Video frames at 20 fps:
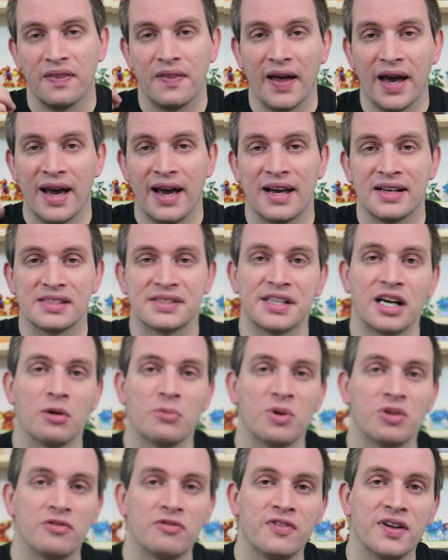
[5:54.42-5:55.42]
That has now
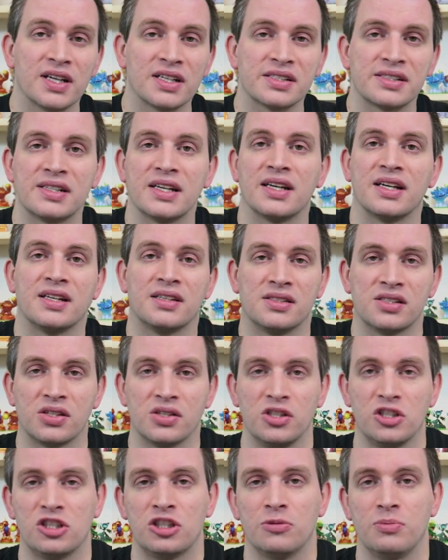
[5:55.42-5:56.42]
been fixed, and
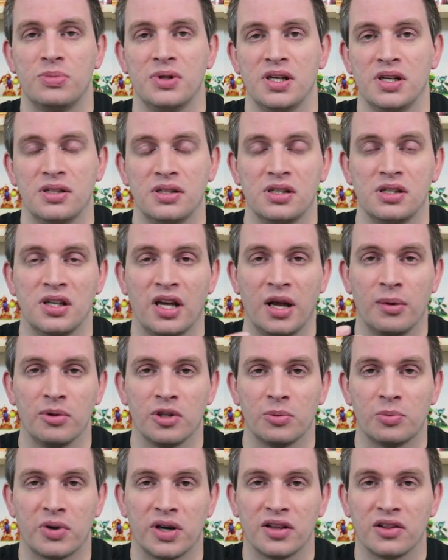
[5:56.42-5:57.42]
so you should be
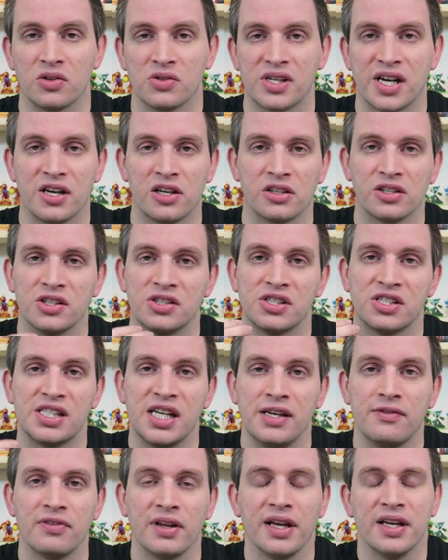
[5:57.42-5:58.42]
able to bring those characters
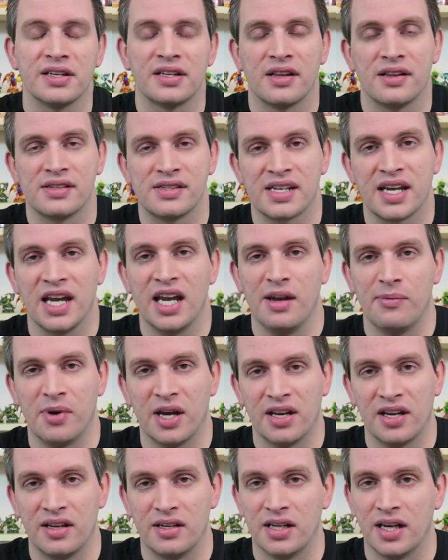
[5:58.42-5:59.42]
safely into this game
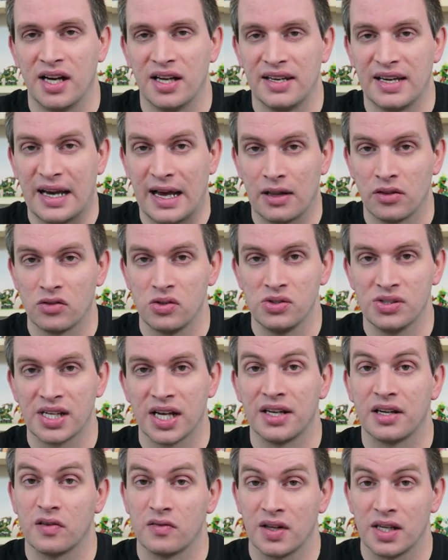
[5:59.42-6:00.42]
and uh, not lose
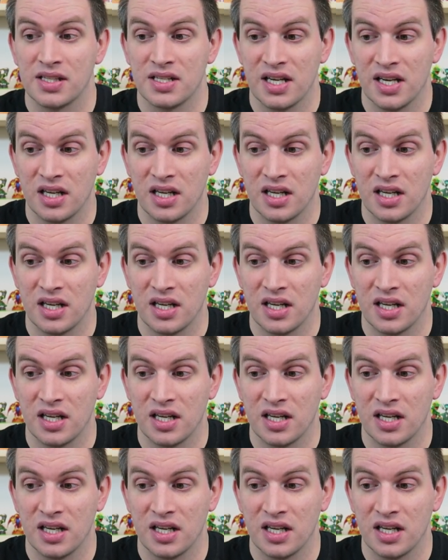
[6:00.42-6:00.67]
any of that